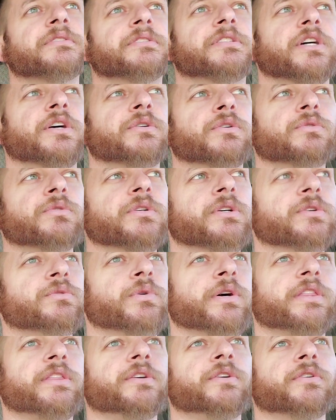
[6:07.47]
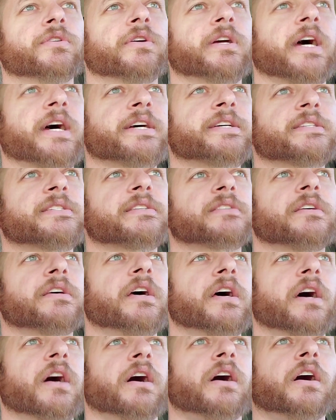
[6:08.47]
so with your guys'
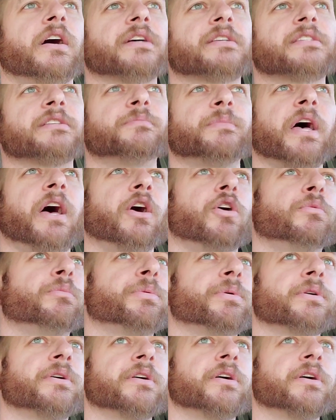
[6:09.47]
awesome help,